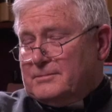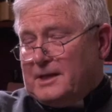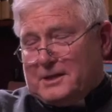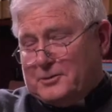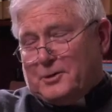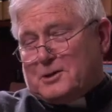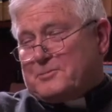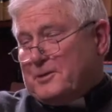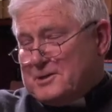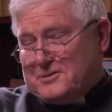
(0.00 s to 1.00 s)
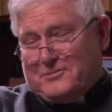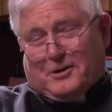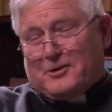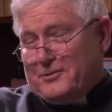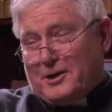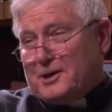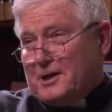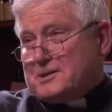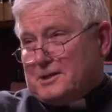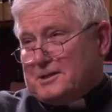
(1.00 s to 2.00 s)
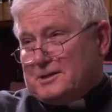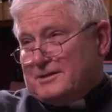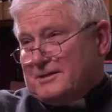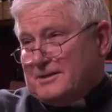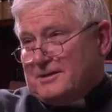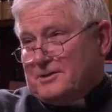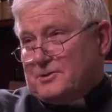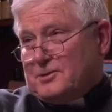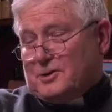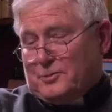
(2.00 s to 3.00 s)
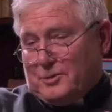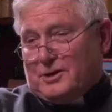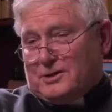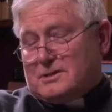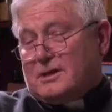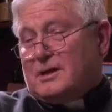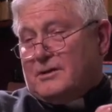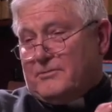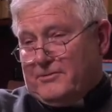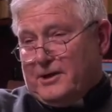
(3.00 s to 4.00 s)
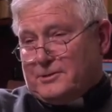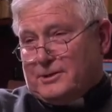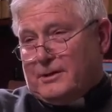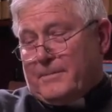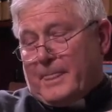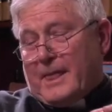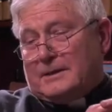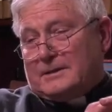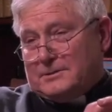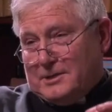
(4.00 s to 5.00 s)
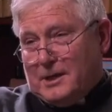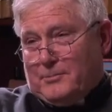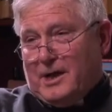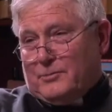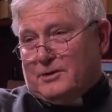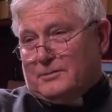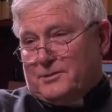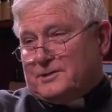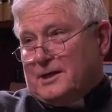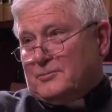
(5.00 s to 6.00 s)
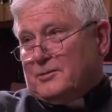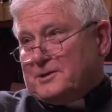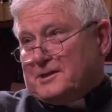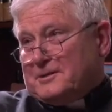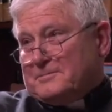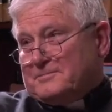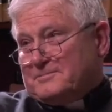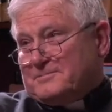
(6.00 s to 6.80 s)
that corresponds very, very nicely to the words, Father, not my will, but thy will be done.